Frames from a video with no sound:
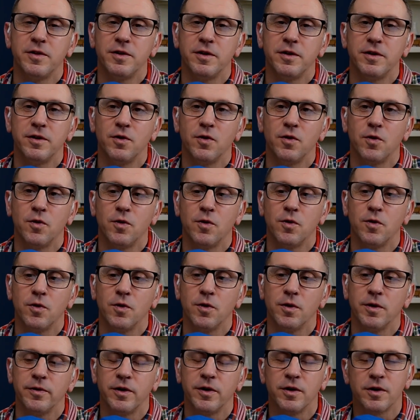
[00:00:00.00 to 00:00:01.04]
that
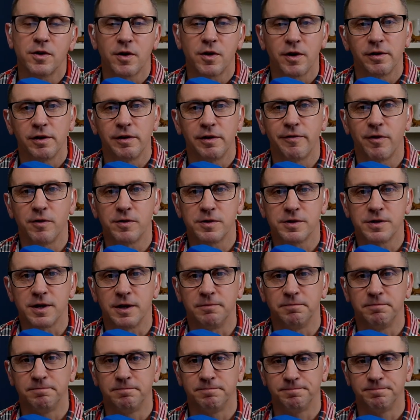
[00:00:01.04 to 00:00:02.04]
you're currently focused on,